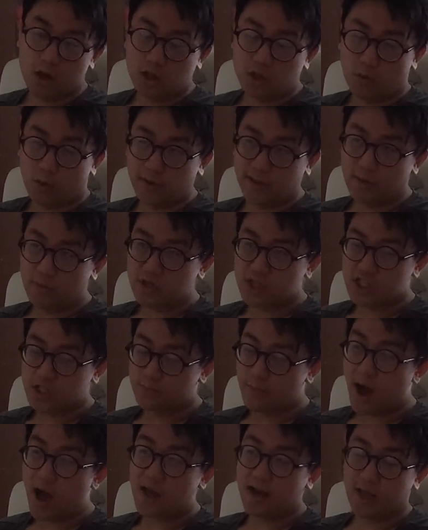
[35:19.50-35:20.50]
The one that was
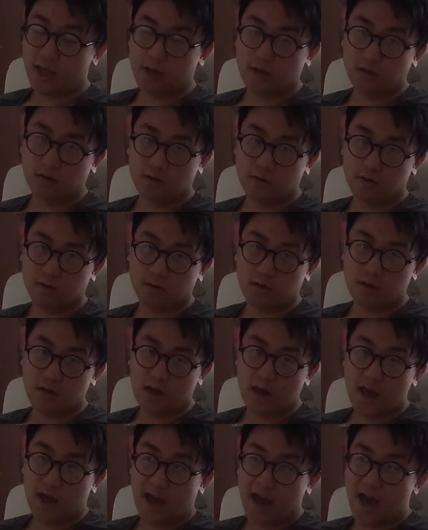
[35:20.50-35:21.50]
smiling
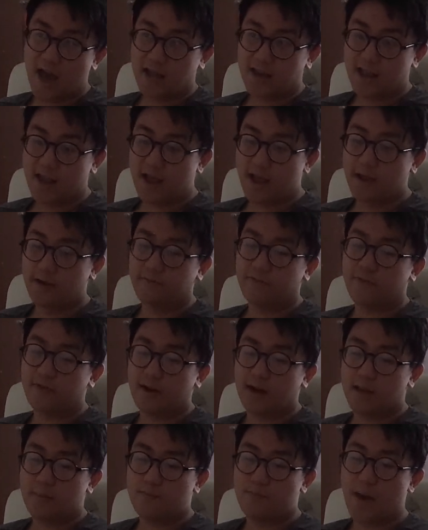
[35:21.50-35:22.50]
had
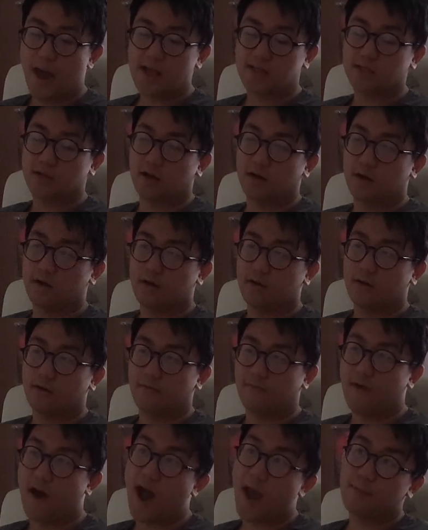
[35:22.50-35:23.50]
infinitely better
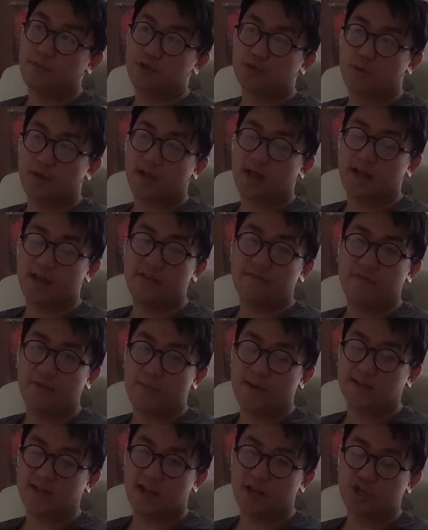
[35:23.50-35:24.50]
vibe to it, had infinitely
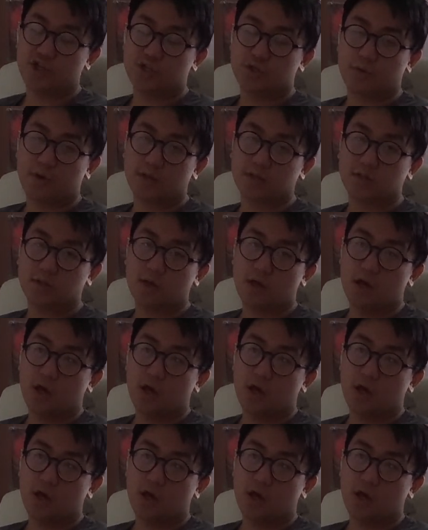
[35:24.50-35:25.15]
better energy to it,